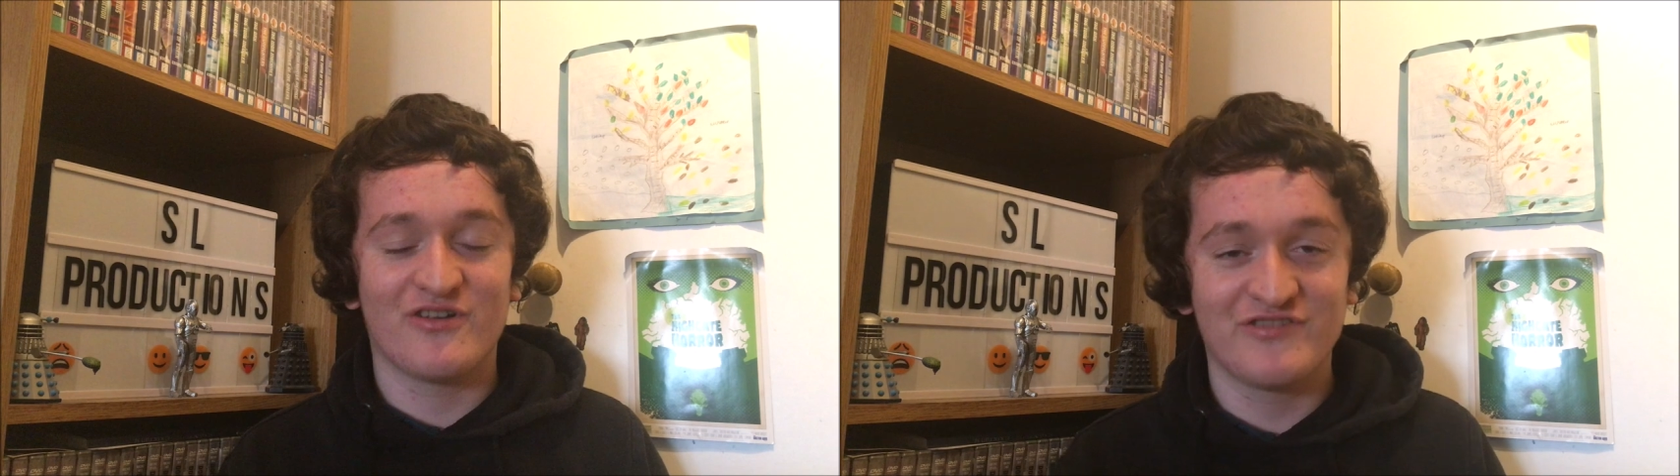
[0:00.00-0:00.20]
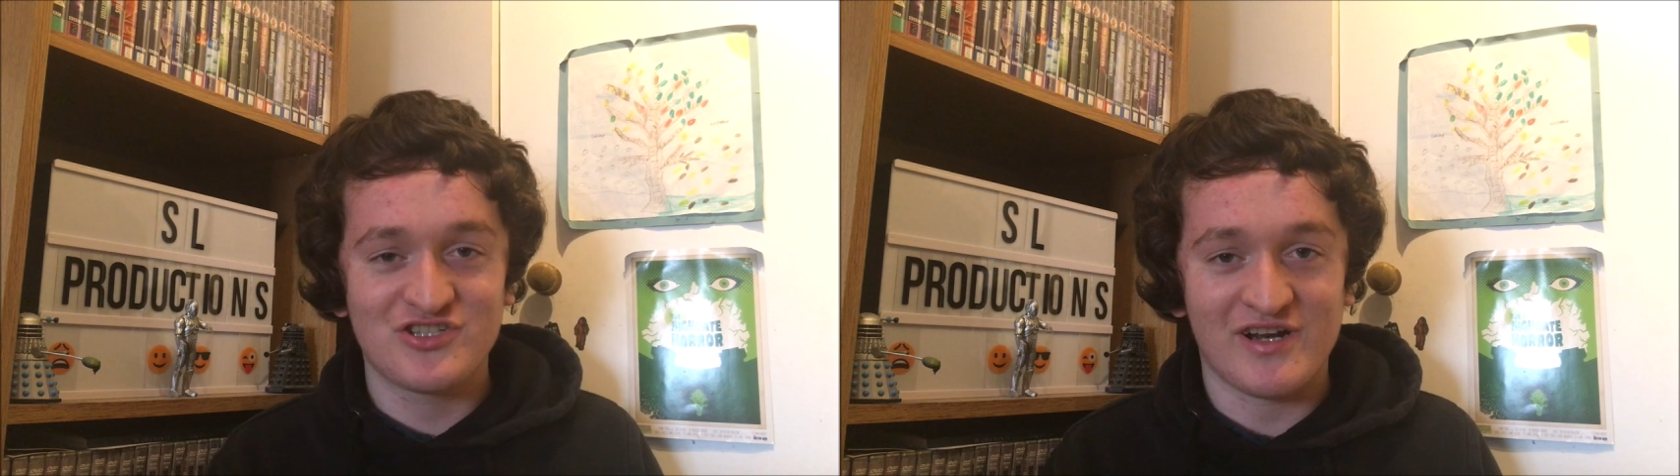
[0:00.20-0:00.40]

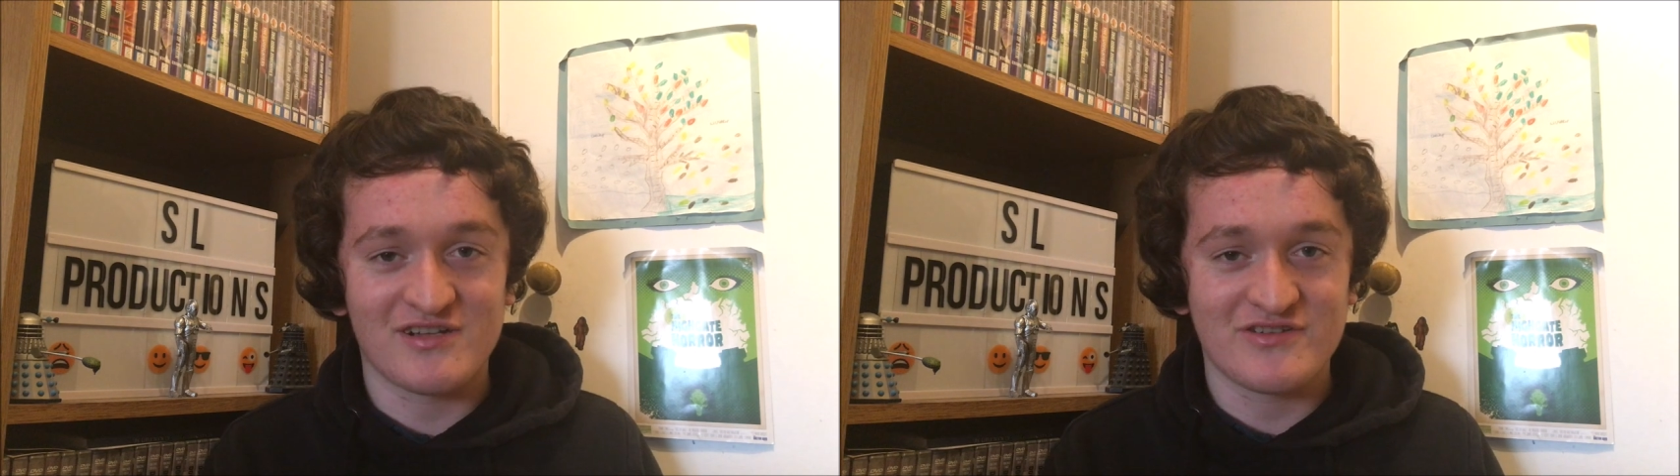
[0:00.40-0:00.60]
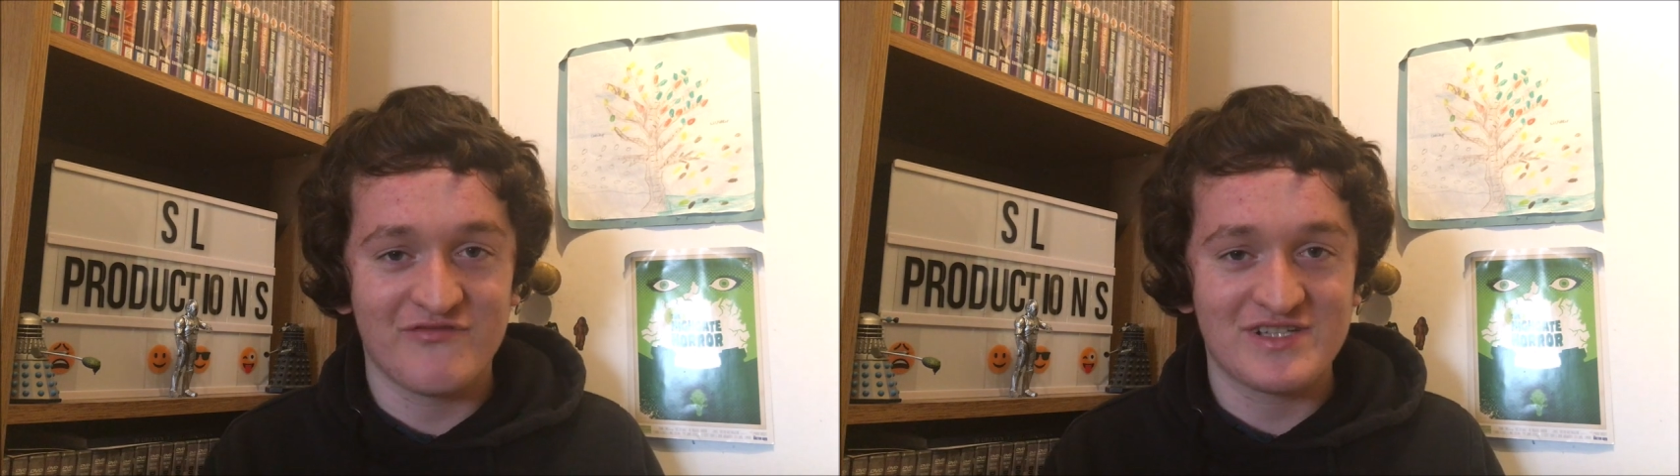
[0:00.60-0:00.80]
other
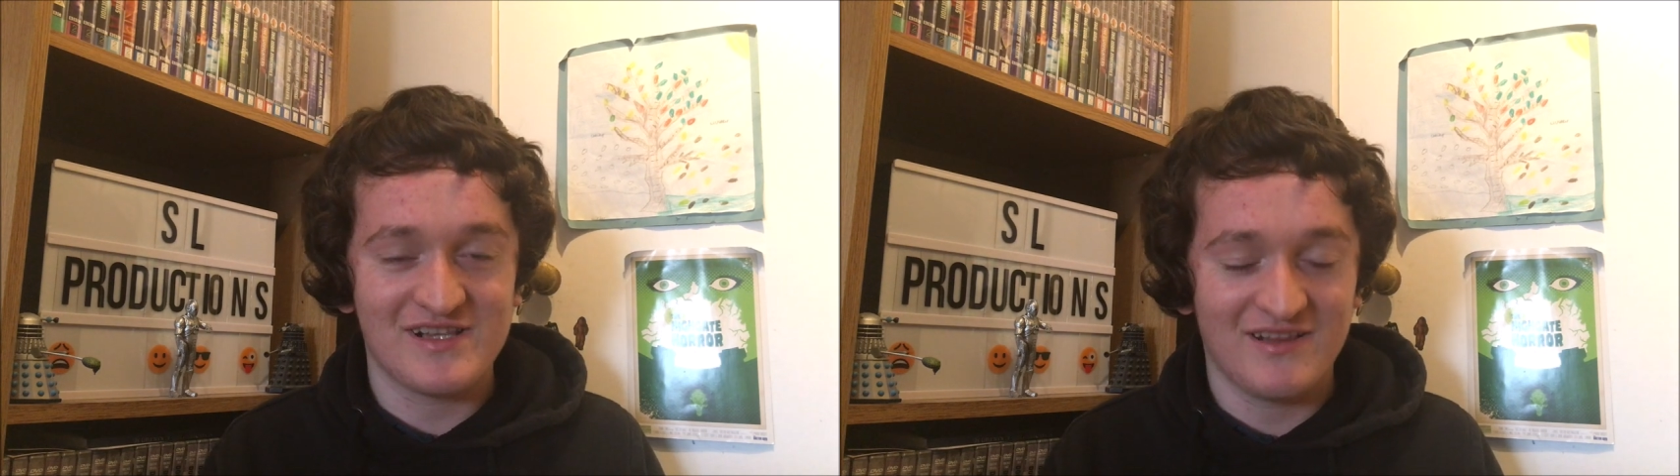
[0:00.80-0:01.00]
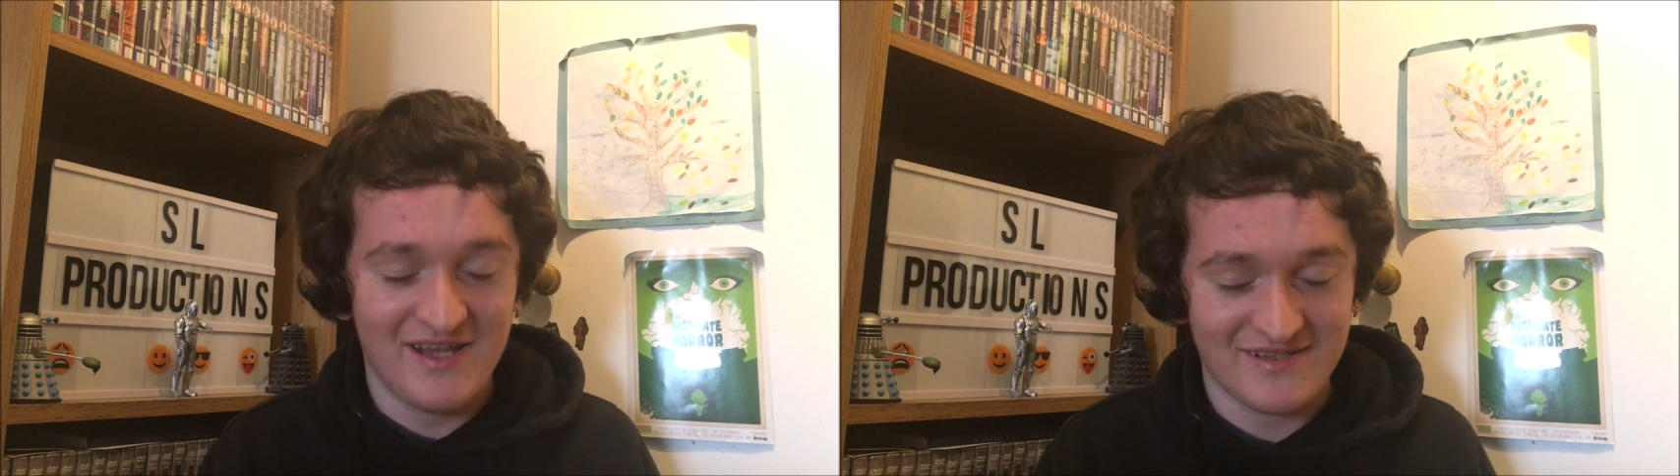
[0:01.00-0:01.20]
channels on
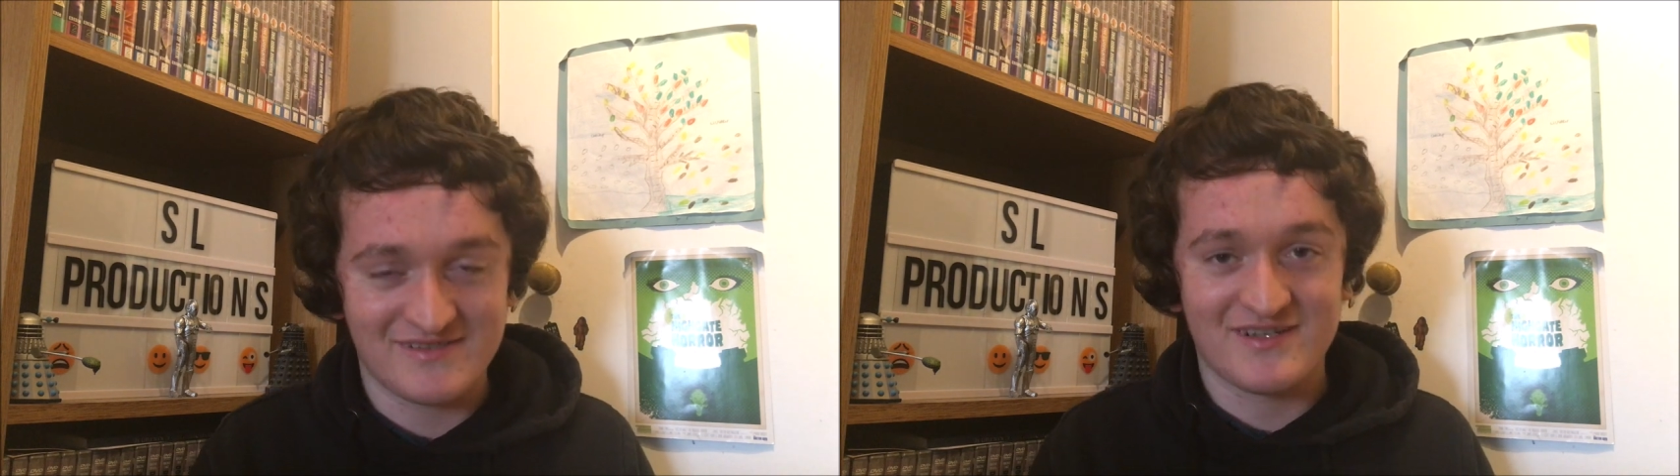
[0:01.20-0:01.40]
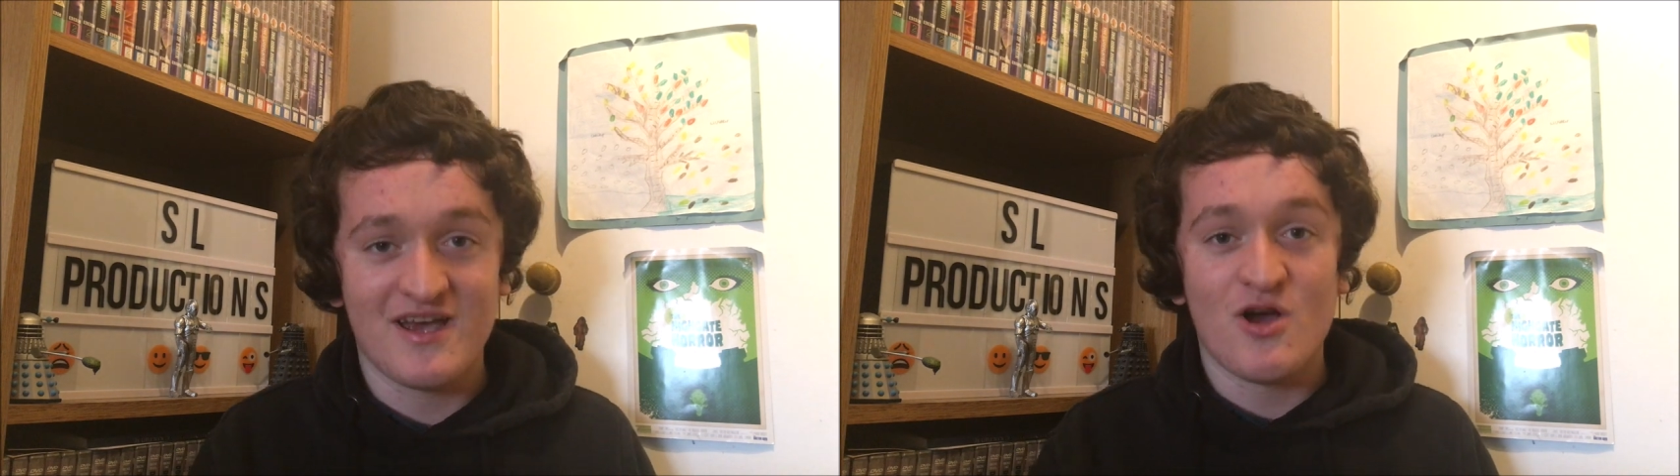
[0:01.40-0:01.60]
this
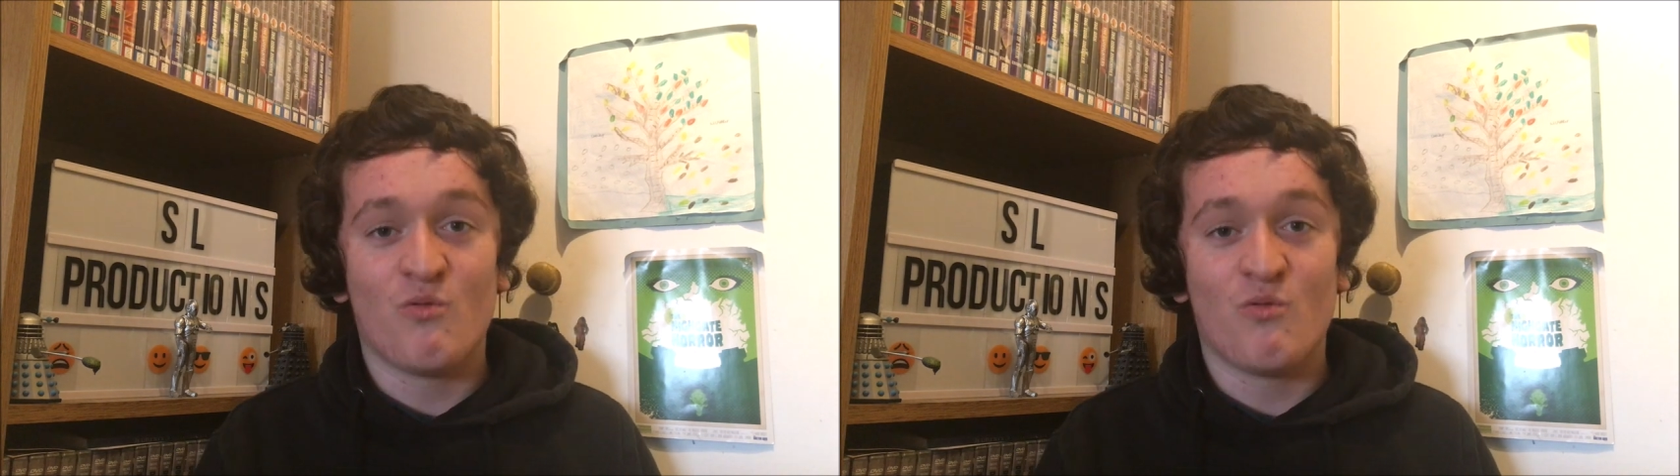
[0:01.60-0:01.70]
list.